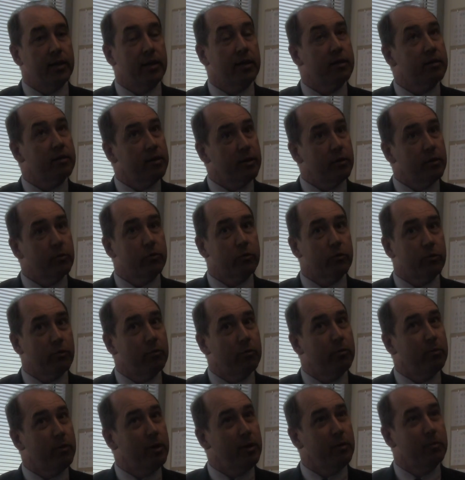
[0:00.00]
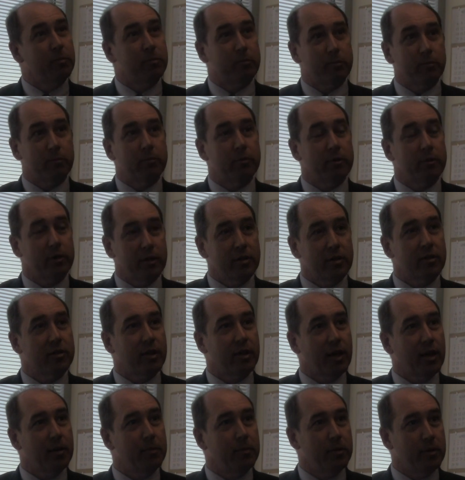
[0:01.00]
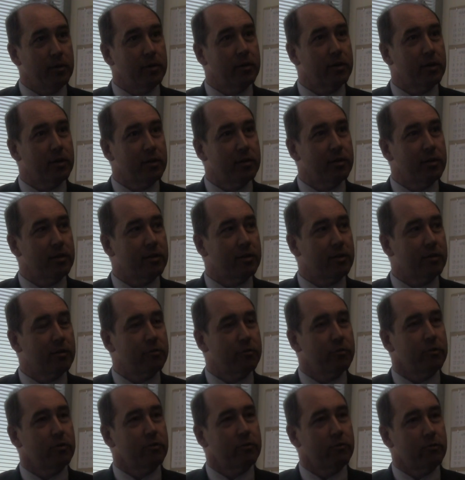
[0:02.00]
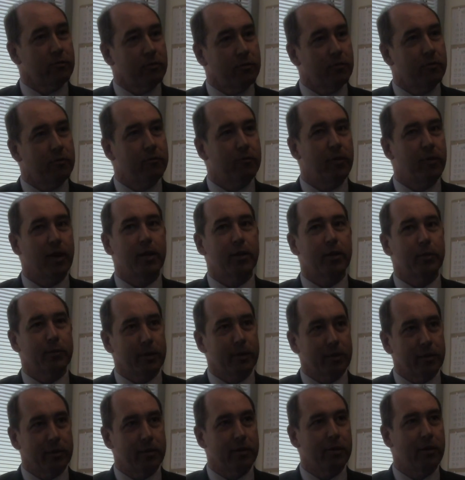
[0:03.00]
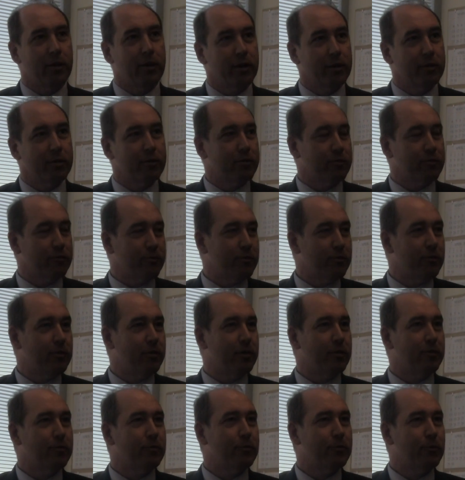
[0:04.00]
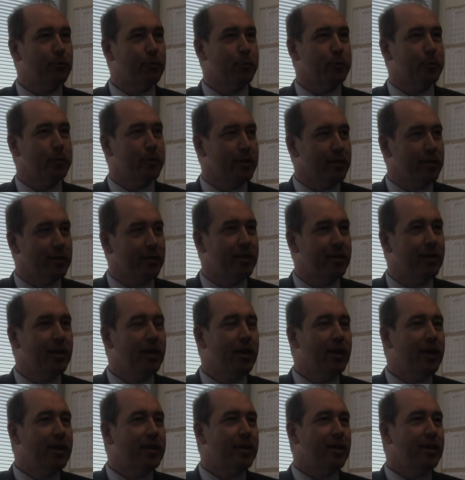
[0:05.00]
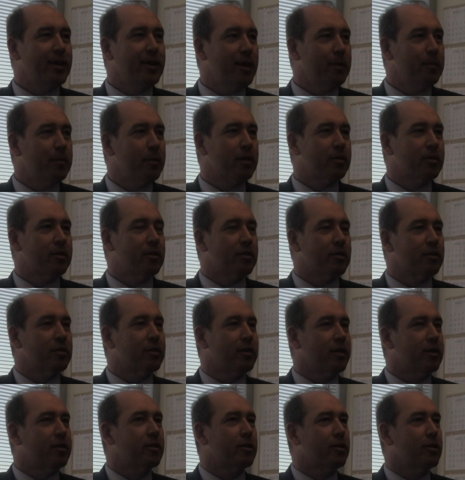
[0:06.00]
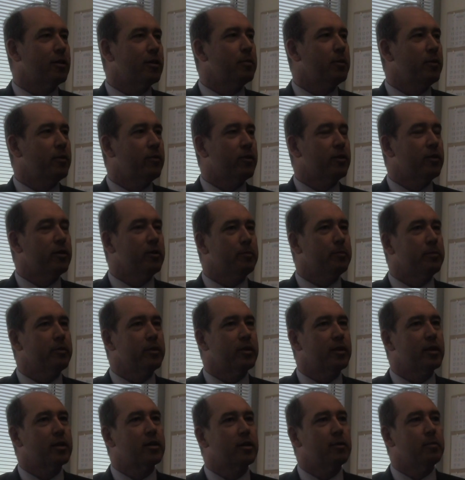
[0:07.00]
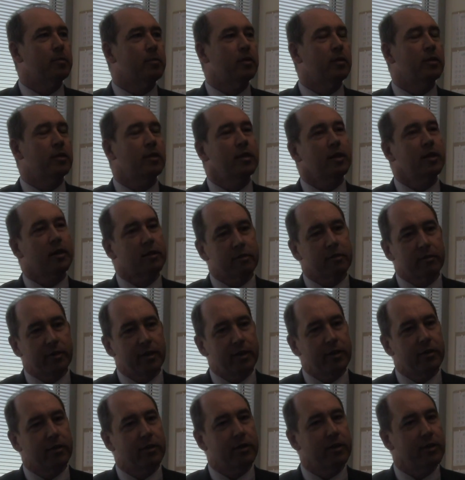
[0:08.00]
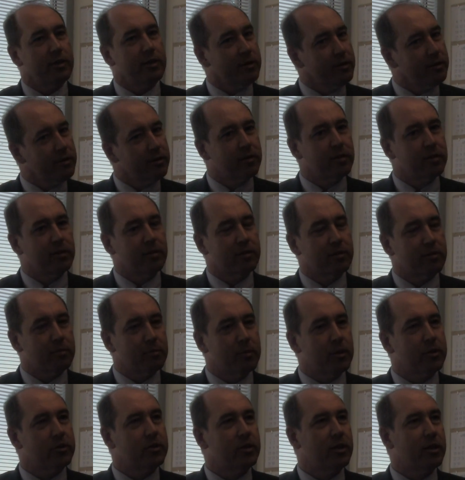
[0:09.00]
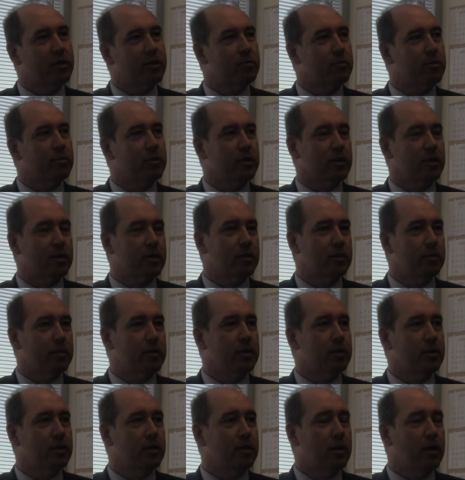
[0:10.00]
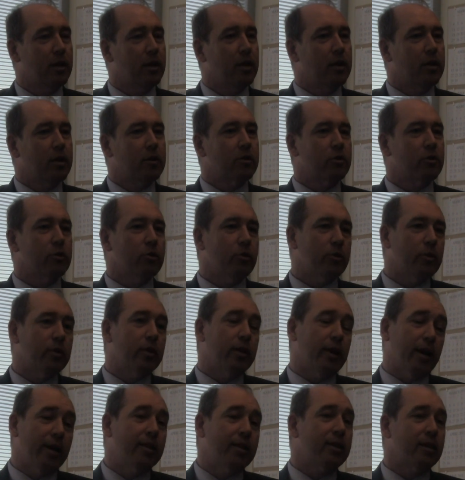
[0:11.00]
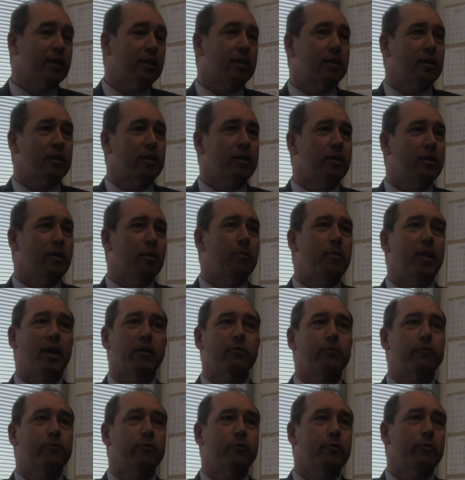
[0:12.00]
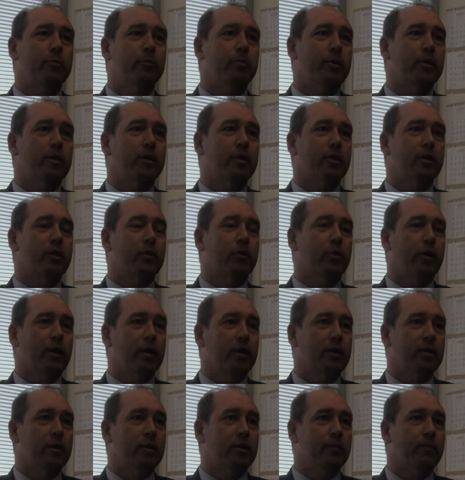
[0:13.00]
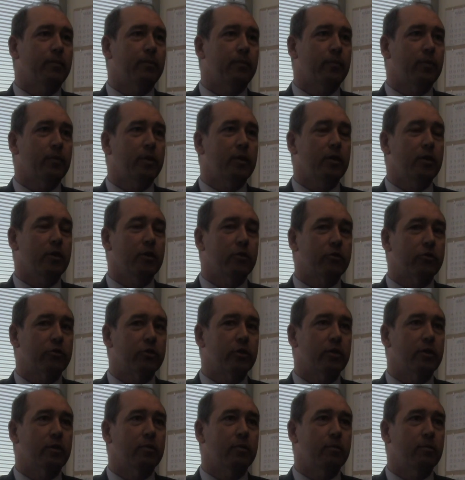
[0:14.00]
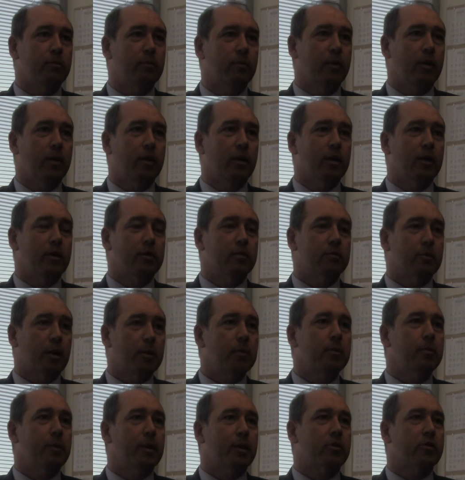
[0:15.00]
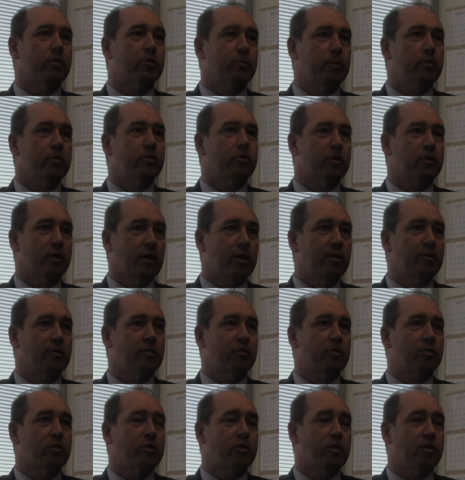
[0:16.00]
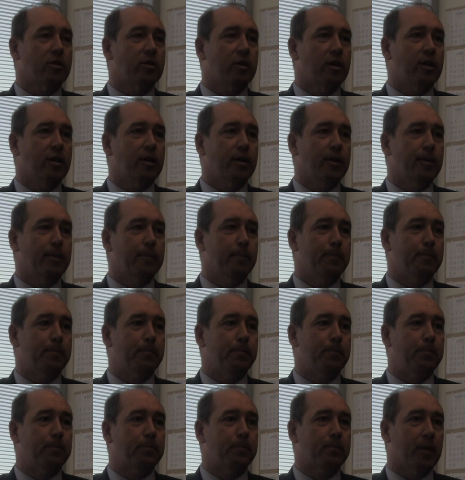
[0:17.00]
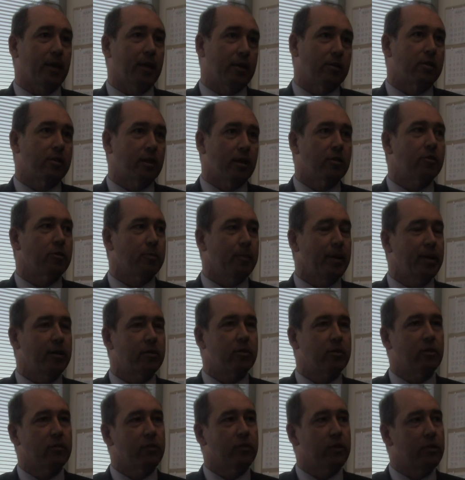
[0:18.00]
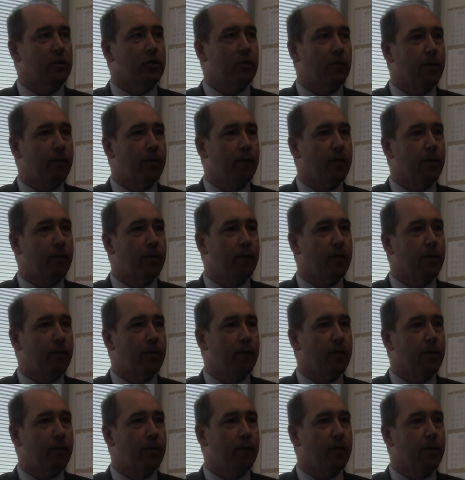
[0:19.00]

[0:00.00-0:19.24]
The other end would be pretty stable because it's sort of following the laws of orbital dynamics. It's going to be very predictable. The other end on the Earth is much less predictable. So I think a platform at the equator in the ocean probably makes the most sense as a base of it.